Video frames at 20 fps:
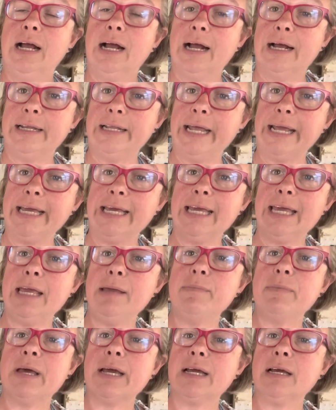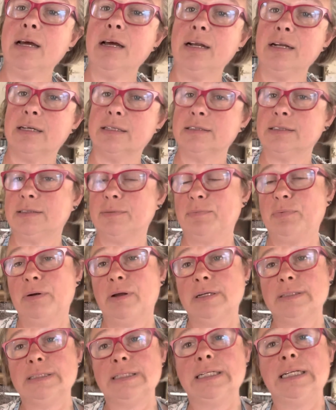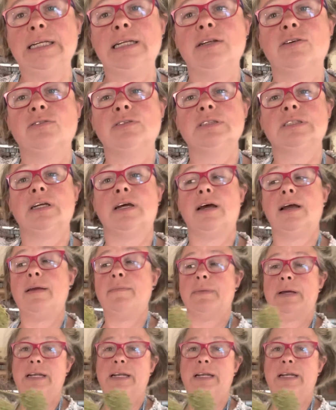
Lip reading: And they keep their colours surprisingly long time.